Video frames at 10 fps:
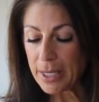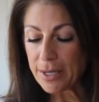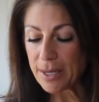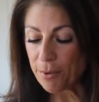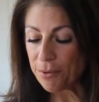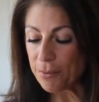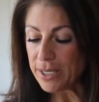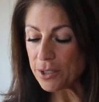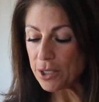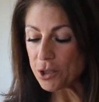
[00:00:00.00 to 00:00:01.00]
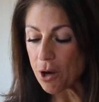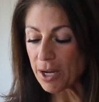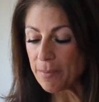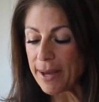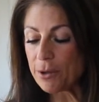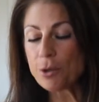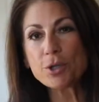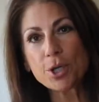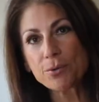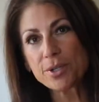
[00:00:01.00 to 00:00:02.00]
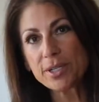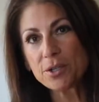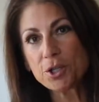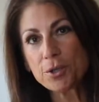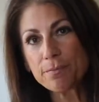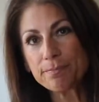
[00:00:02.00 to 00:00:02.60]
Number three is going to talk about your dosage.